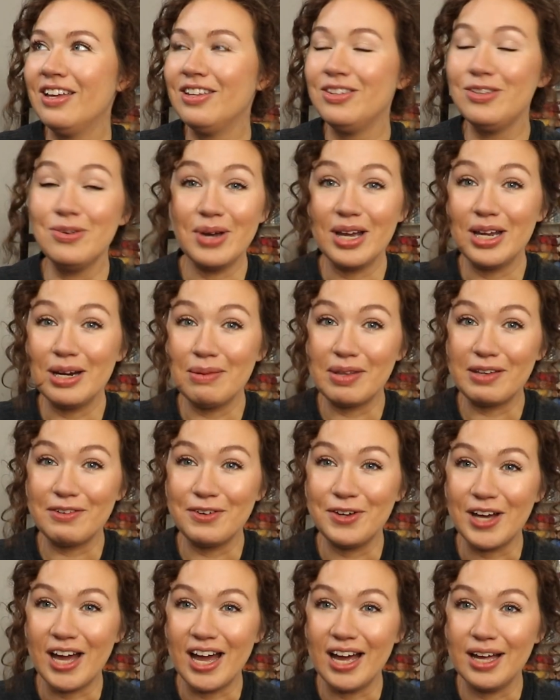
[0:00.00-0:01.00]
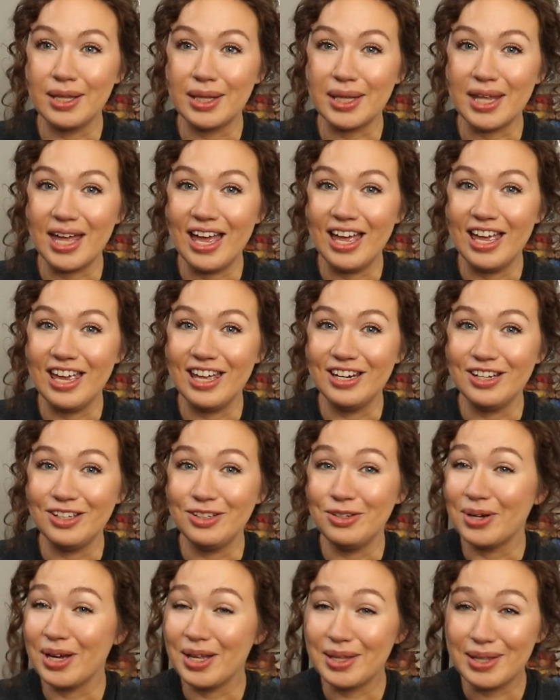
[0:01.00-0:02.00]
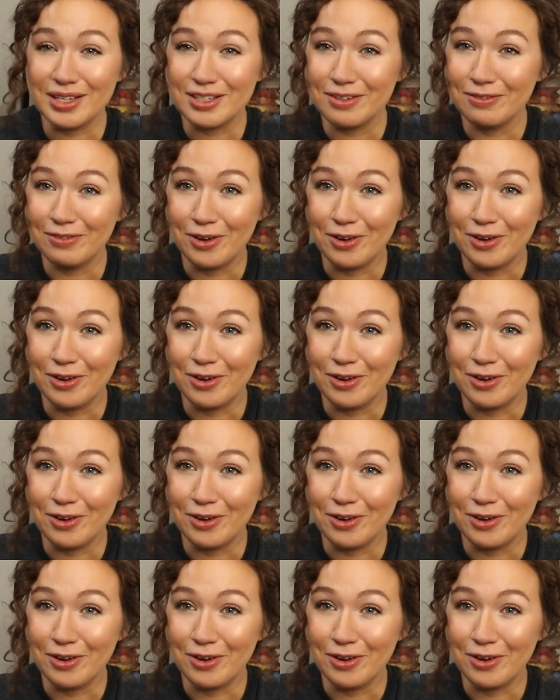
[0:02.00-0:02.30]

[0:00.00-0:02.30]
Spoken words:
new items for you guys, and you guys get to